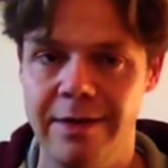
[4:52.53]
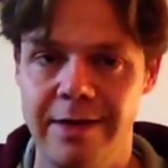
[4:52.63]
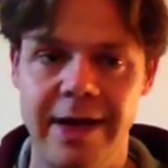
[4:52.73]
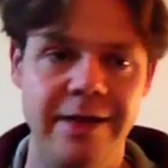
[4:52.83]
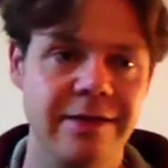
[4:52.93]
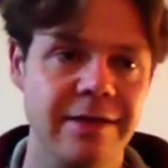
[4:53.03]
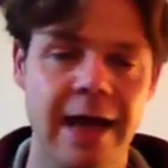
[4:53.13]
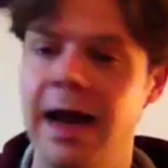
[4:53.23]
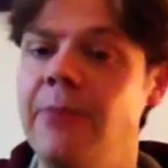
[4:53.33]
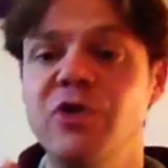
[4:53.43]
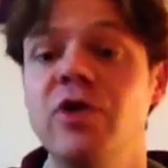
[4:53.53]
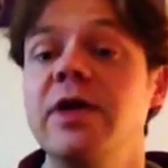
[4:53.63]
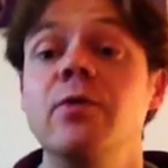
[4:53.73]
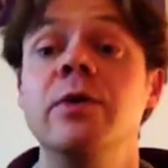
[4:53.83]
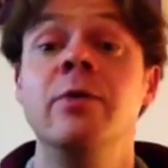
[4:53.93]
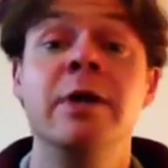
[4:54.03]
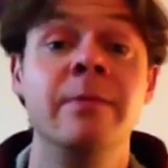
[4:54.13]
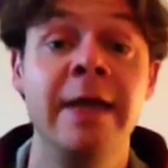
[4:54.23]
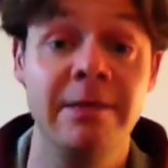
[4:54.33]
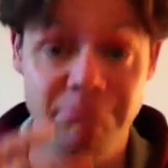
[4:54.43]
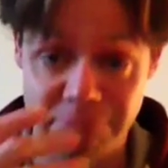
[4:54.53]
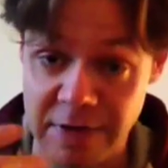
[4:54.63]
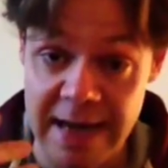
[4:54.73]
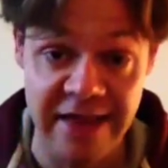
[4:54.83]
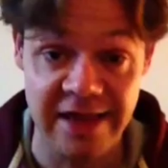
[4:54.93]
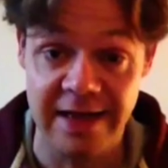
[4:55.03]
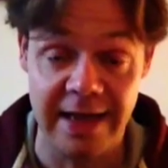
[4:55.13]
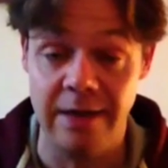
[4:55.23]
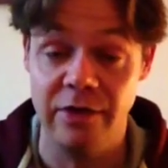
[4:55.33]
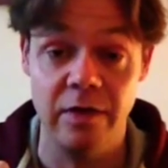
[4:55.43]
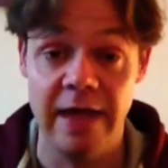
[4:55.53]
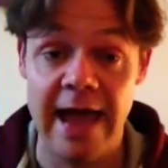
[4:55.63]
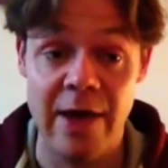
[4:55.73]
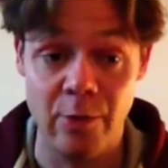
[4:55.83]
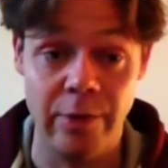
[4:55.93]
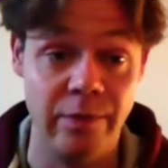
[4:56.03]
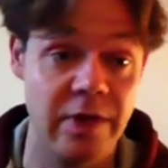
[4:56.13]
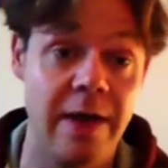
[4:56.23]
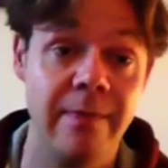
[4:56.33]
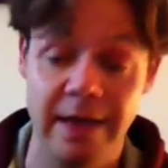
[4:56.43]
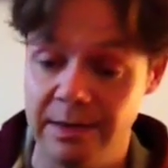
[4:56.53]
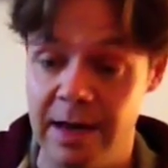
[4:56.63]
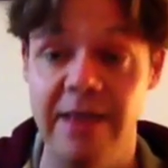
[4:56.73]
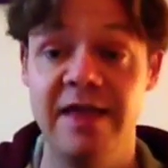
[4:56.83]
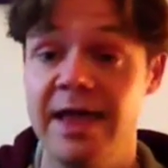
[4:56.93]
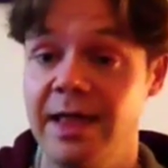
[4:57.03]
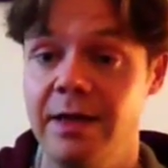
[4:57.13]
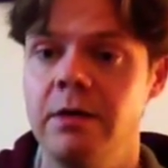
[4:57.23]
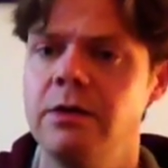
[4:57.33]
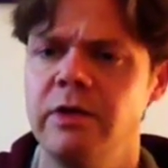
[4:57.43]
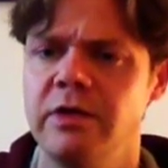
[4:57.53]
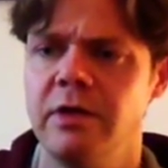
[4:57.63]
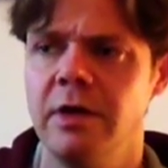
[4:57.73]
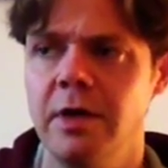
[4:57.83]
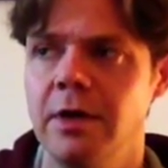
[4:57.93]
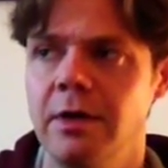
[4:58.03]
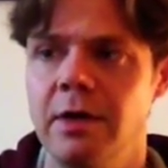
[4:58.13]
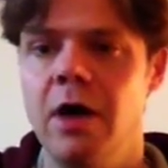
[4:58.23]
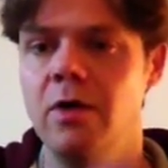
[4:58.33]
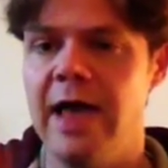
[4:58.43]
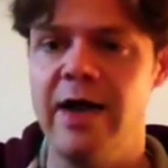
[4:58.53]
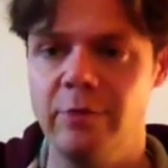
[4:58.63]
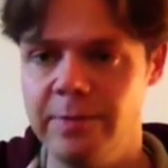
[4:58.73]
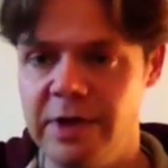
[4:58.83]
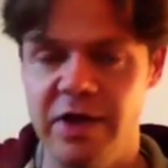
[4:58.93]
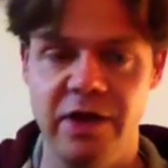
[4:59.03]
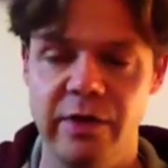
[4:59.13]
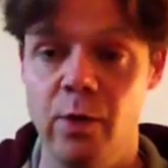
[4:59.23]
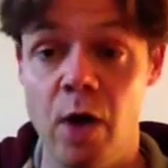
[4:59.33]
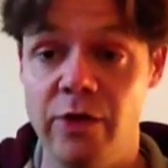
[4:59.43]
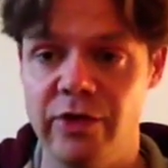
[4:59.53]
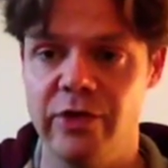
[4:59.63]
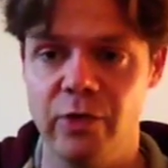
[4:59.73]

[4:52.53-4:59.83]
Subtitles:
And I'm talking, when I mean listening to the albums, I mean like taking not just the whole album, listening to it once or